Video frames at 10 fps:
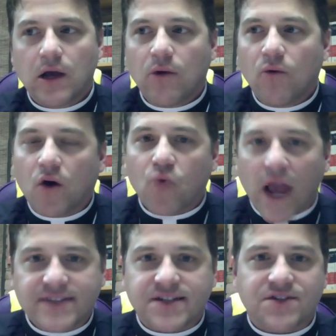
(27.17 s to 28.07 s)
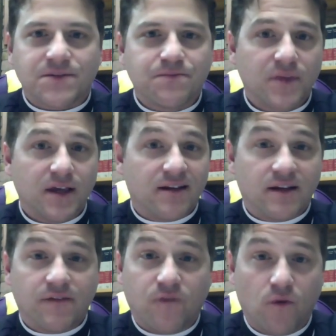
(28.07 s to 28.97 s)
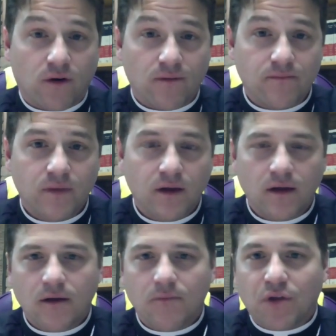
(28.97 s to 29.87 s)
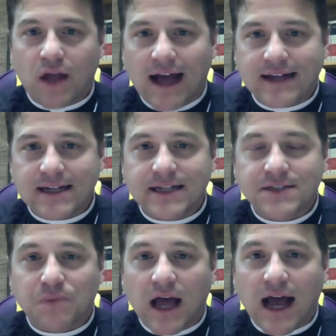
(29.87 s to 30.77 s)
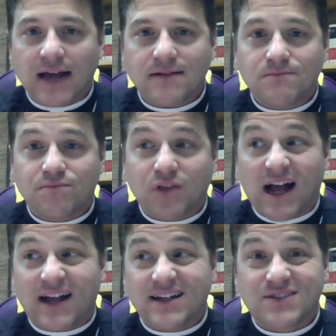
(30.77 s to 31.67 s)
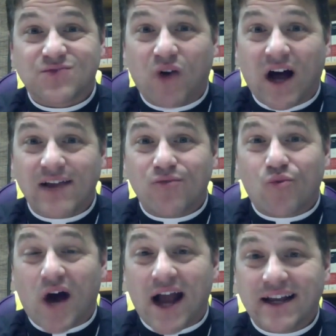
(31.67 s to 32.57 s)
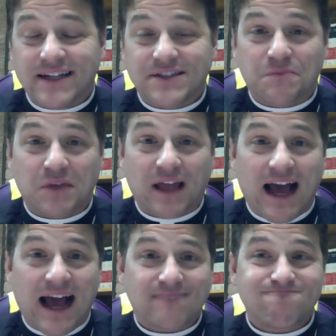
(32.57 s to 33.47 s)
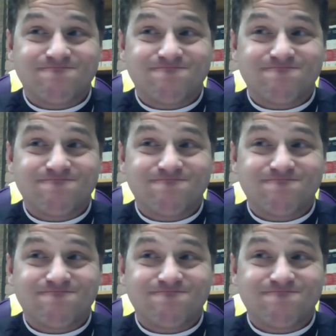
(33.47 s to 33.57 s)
Well, racism in any form. Black against black, black against white, white against black.